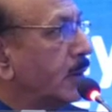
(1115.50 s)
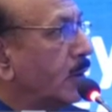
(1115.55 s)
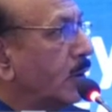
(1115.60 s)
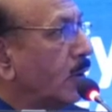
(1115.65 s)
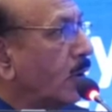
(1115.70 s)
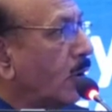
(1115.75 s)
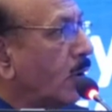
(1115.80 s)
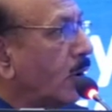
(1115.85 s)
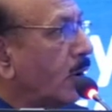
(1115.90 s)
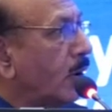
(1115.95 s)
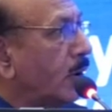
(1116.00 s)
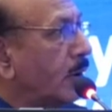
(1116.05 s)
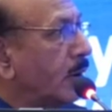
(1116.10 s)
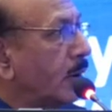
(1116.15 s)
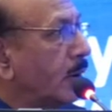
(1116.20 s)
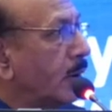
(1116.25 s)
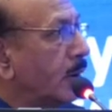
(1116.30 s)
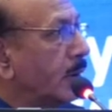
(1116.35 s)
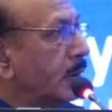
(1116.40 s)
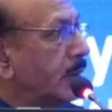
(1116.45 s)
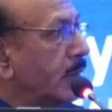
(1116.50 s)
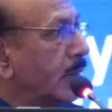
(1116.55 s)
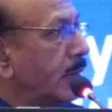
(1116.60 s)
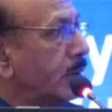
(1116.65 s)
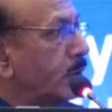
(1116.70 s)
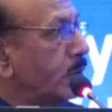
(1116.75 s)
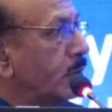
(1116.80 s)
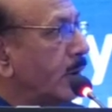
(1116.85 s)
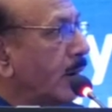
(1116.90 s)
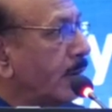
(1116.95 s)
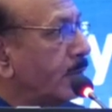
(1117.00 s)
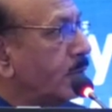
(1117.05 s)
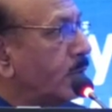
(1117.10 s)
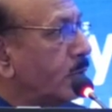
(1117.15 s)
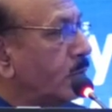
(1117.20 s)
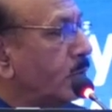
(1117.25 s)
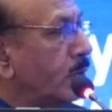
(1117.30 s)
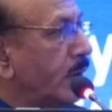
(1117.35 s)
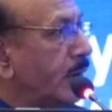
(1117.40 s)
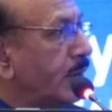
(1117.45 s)
or then you have to
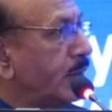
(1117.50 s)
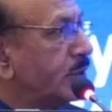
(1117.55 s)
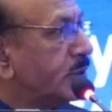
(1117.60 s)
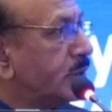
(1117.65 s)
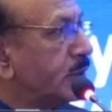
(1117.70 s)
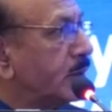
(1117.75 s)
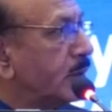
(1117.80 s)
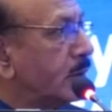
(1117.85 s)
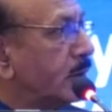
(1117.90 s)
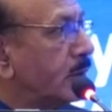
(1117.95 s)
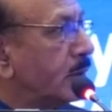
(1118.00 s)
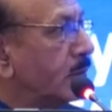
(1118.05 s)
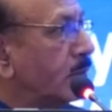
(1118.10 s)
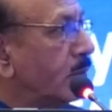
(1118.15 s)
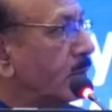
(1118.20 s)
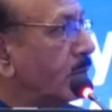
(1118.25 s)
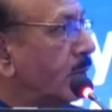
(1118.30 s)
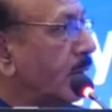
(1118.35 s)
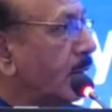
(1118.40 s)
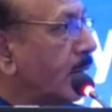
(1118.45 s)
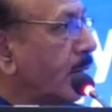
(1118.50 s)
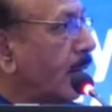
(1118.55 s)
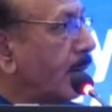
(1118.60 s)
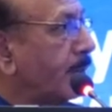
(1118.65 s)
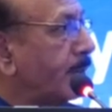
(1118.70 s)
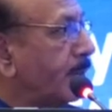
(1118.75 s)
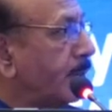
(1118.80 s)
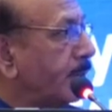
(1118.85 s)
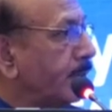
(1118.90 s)
do additional workup.